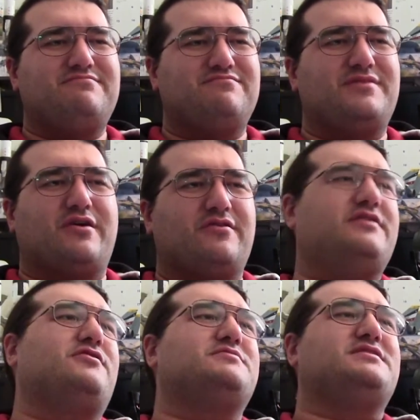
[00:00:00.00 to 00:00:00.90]
in
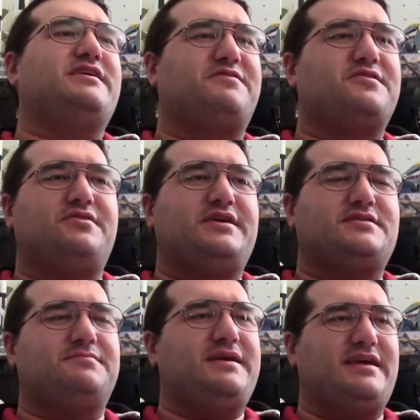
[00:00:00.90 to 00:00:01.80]
terms of difficulty,
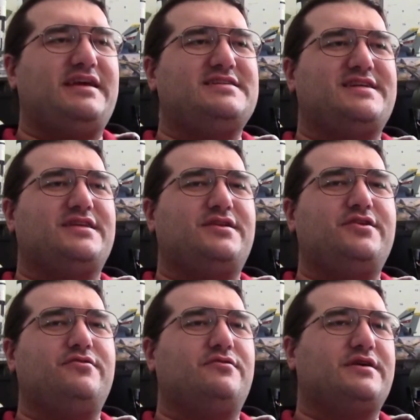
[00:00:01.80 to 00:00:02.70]
it'd be easy to
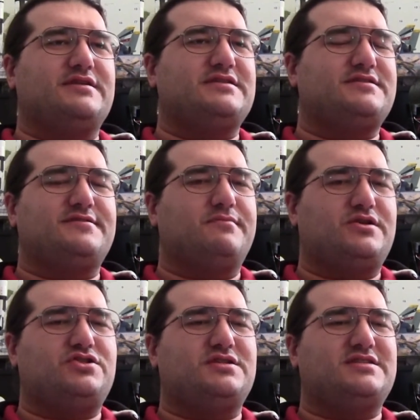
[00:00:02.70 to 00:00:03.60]
do as it's
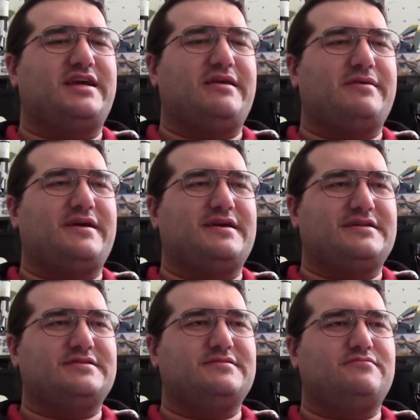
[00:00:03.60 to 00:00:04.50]
much the same
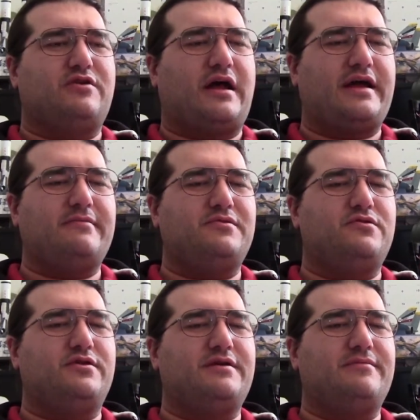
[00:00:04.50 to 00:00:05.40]
as what I am
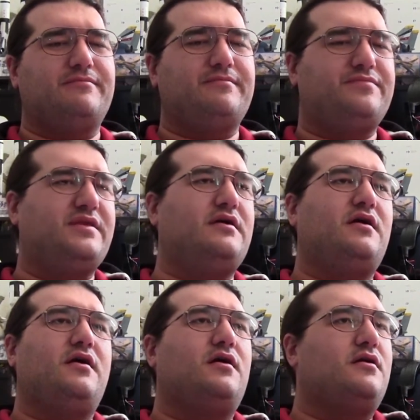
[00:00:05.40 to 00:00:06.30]
doing.
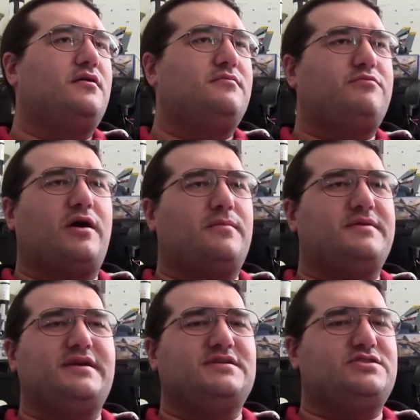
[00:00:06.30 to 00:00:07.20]
Problem
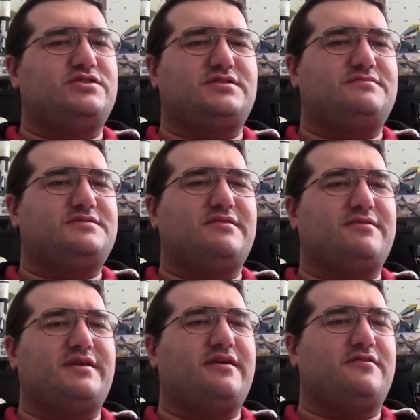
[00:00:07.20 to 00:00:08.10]
is just some
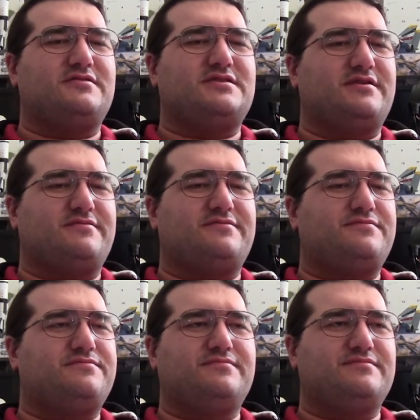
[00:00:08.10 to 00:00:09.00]
of the other stuff
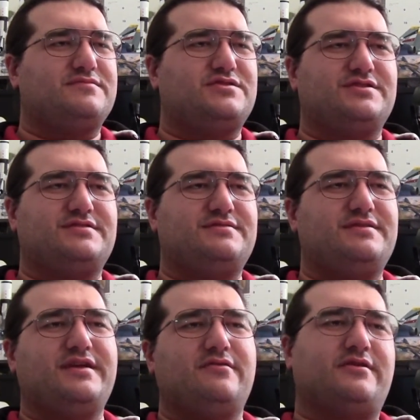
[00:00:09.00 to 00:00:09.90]
and just
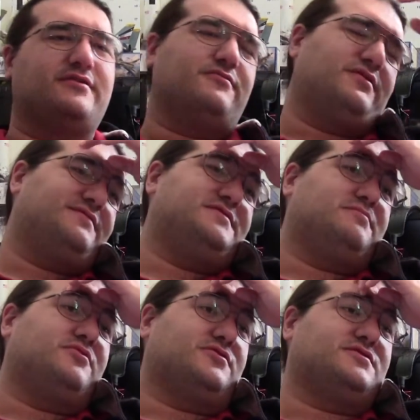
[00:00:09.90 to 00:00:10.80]
dealing with some
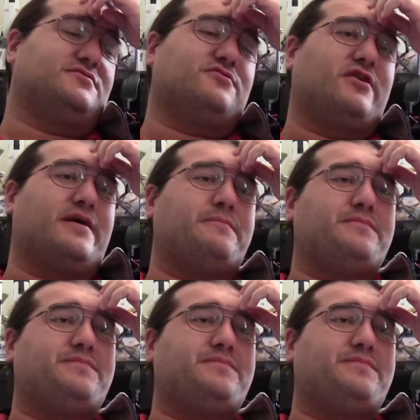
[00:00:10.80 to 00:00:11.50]
personal crap.